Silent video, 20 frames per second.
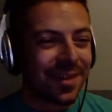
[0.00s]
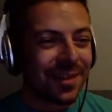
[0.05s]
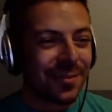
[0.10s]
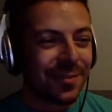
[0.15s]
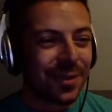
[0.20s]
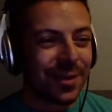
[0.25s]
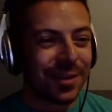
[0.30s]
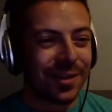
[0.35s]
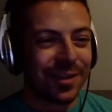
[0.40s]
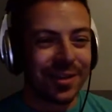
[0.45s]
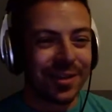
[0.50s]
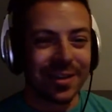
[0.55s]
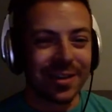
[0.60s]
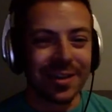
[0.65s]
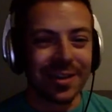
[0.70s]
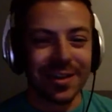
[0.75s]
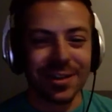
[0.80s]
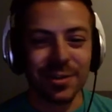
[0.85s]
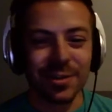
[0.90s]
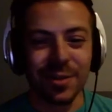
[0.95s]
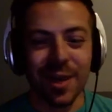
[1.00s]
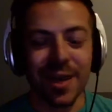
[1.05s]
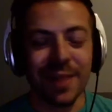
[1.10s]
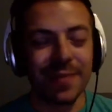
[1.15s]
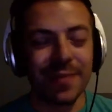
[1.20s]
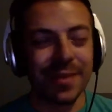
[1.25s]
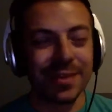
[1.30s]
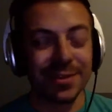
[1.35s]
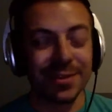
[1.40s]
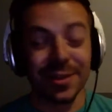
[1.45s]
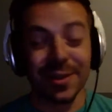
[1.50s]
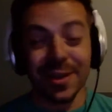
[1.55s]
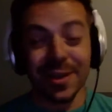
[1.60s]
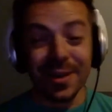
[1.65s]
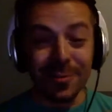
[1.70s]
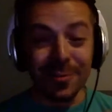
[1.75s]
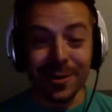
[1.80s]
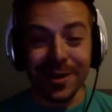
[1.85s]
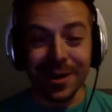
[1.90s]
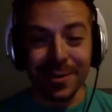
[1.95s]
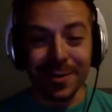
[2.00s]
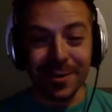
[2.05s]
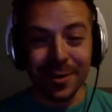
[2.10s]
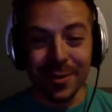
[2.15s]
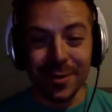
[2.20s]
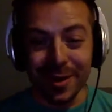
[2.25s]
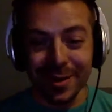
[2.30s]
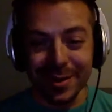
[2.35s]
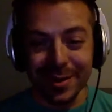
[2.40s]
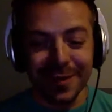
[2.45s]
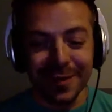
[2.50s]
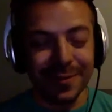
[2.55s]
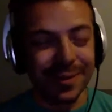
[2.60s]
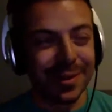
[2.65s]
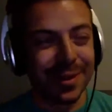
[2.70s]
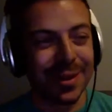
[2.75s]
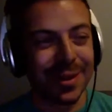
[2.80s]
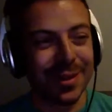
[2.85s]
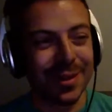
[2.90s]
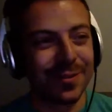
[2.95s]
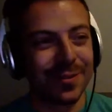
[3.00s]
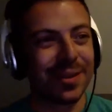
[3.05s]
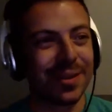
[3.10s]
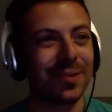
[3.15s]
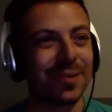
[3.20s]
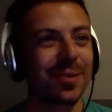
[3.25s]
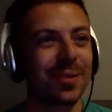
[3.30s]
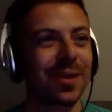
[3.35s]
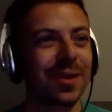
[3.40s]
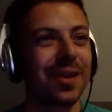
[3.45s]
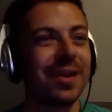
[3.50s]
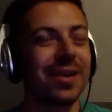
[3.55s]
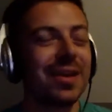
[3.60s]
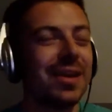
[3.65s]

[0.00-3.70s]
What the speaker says: when you're driving. So it worked out really well. Definitely thank you for that homework.